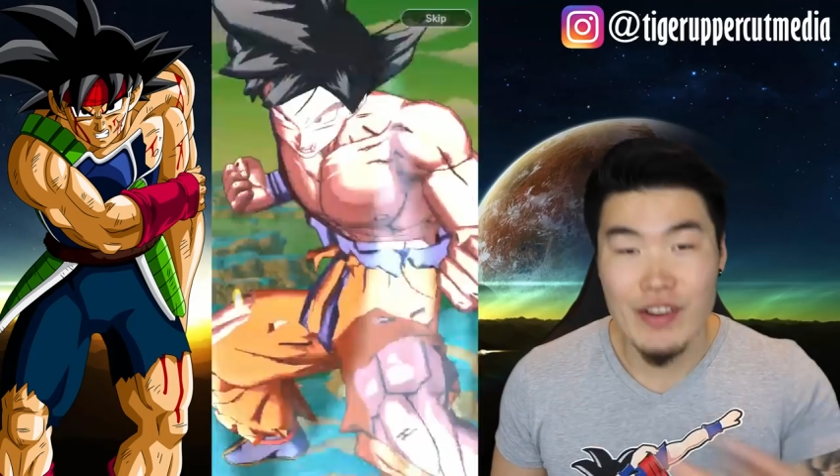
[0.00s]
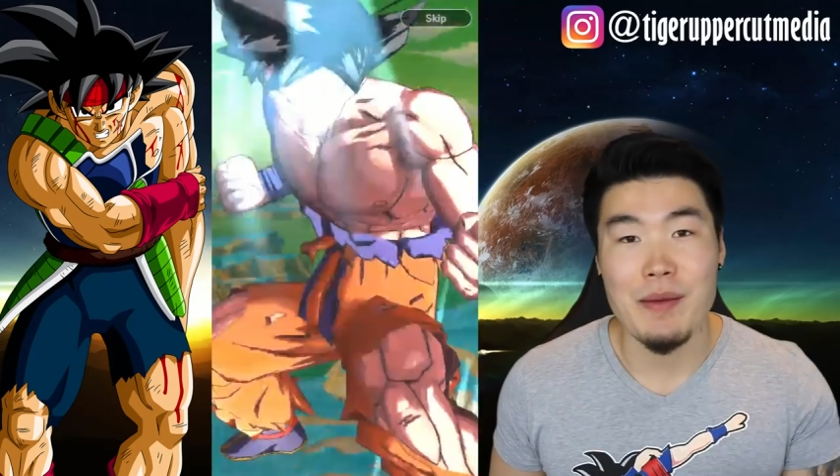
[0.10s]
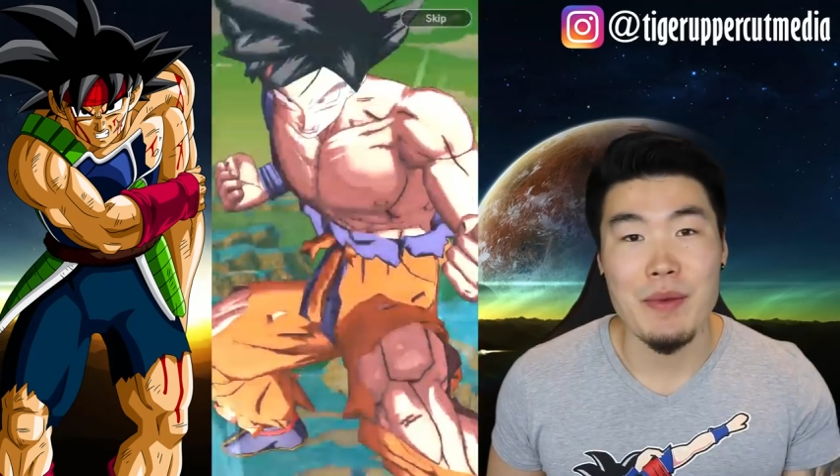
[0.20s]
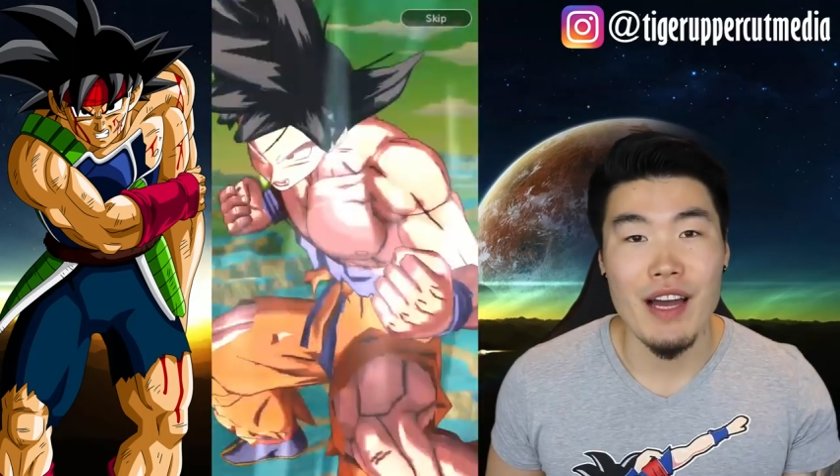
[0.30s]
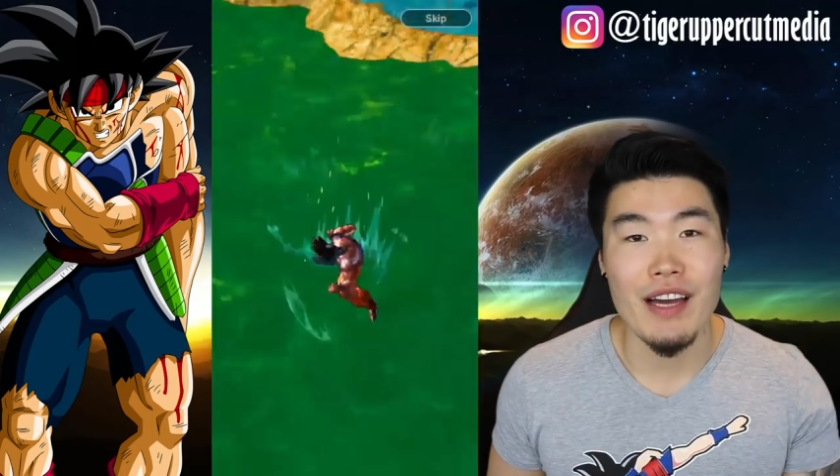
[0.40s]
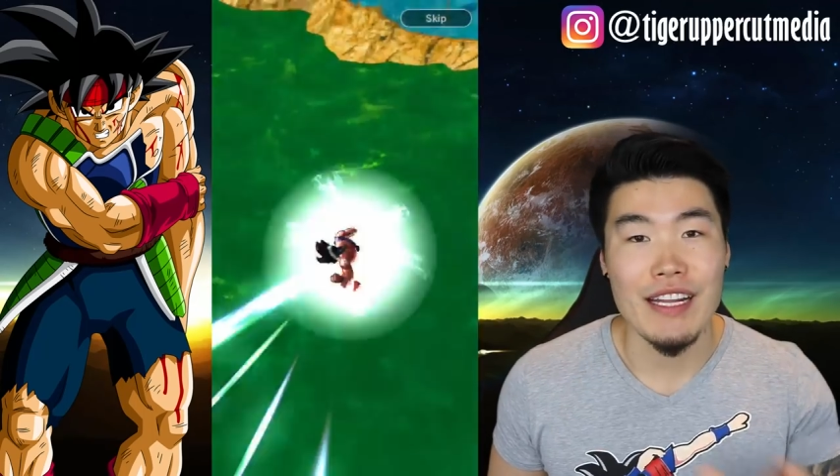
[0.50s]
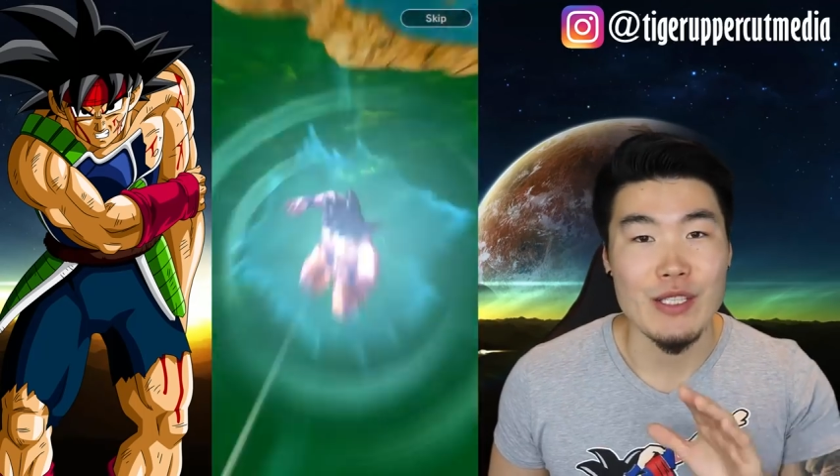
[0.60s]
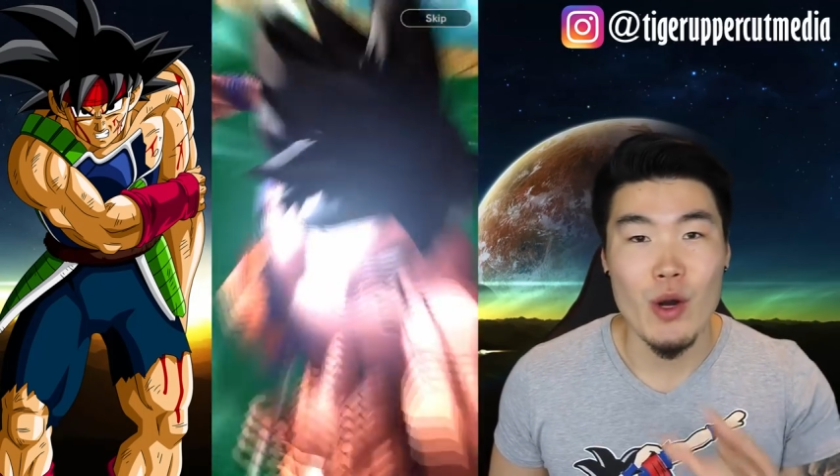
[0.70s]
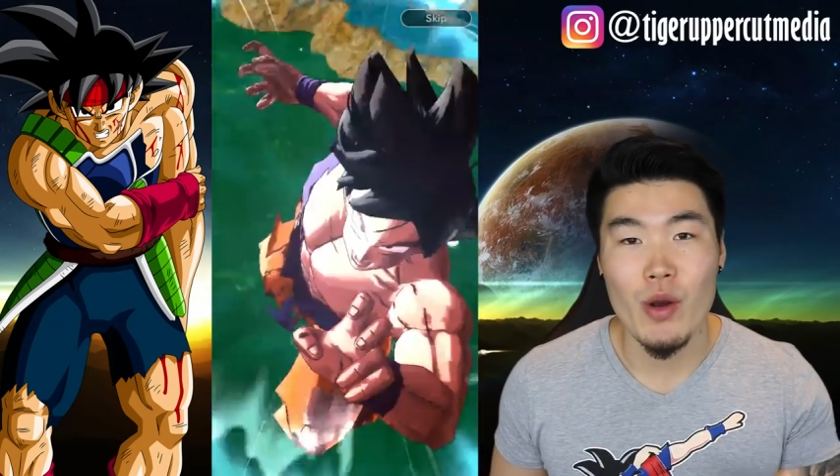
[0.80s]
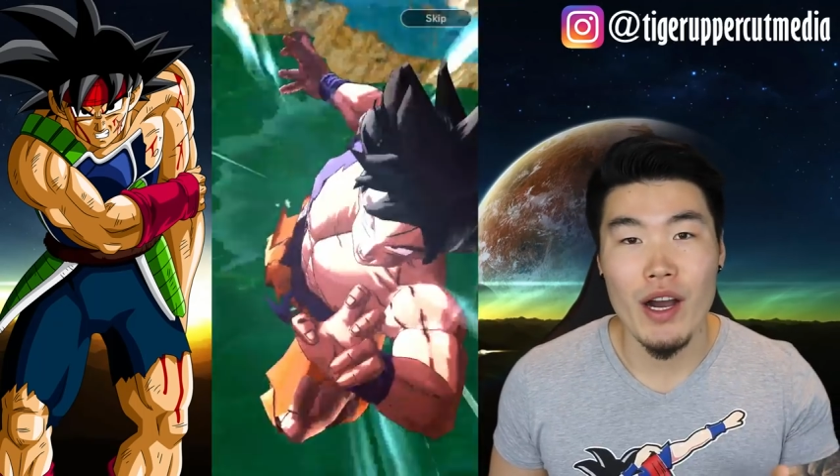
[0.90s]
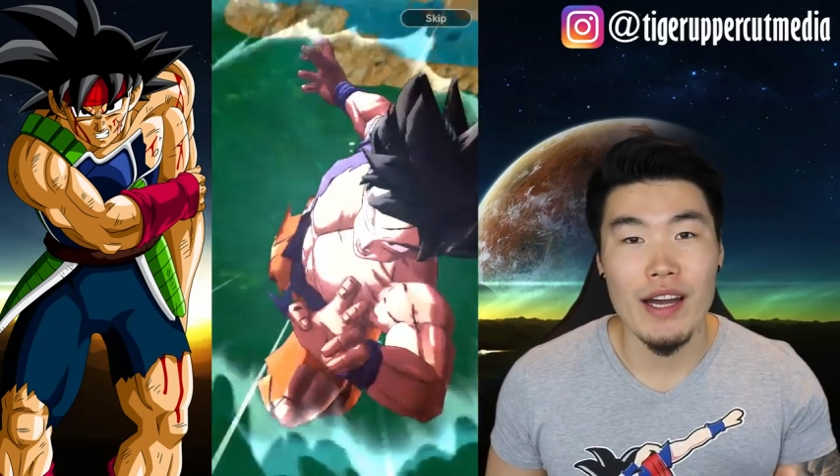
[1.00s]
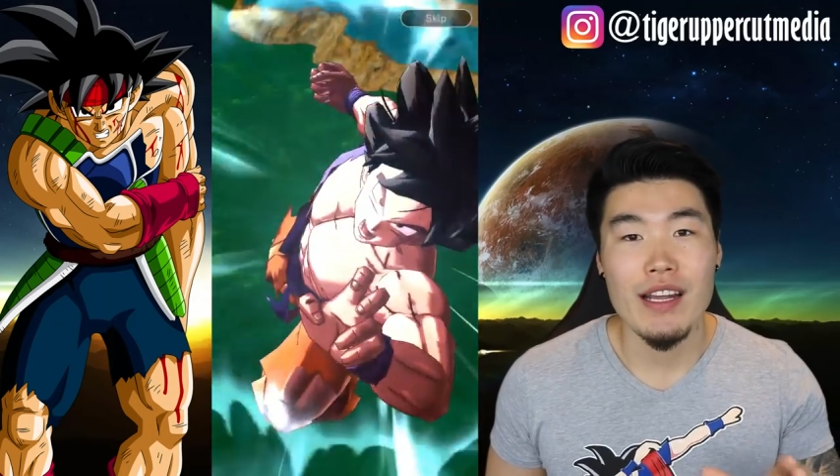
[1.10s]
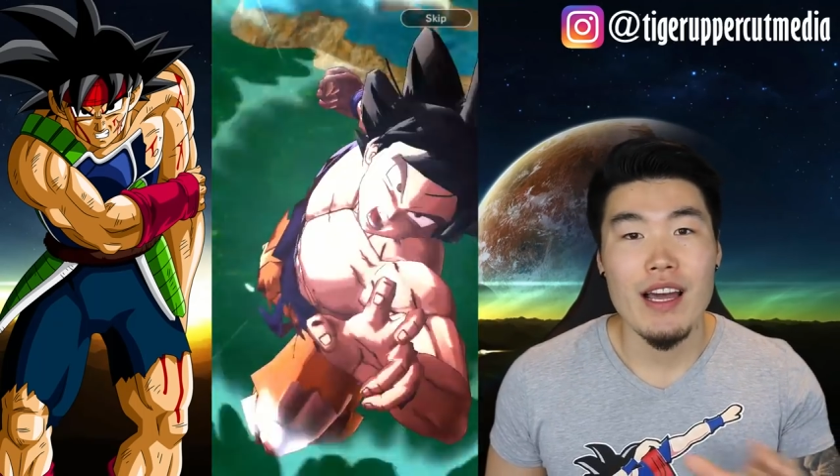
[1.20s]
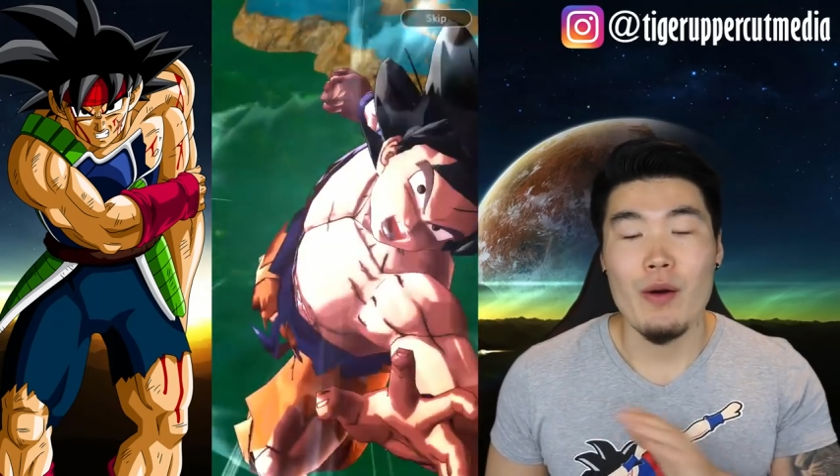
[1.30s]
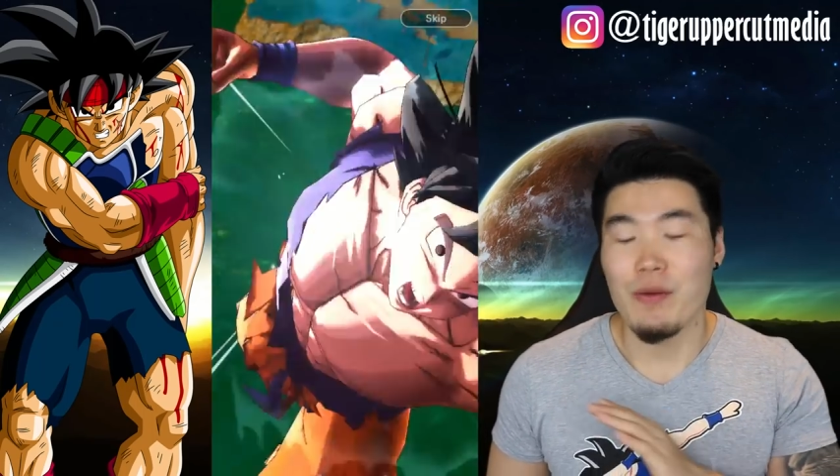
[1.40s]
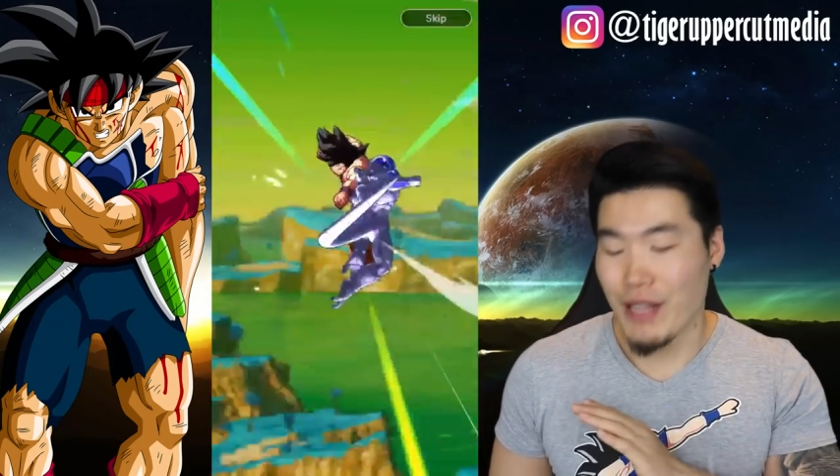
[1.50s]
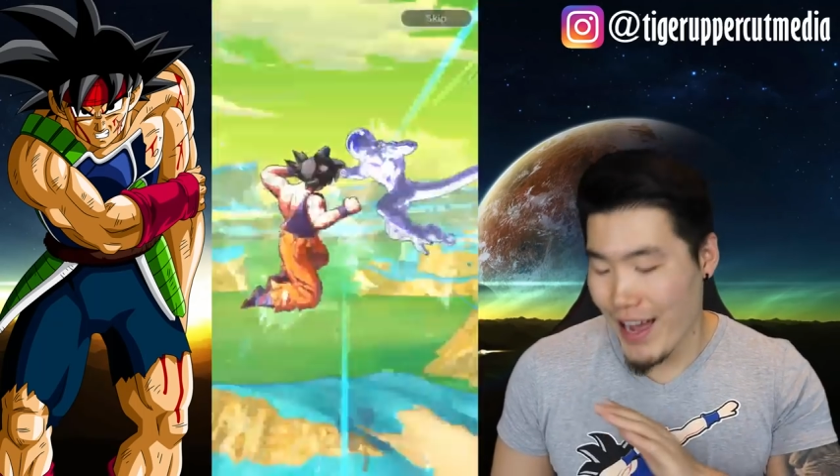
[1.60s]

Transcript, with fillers: summoned on in Dokkan, or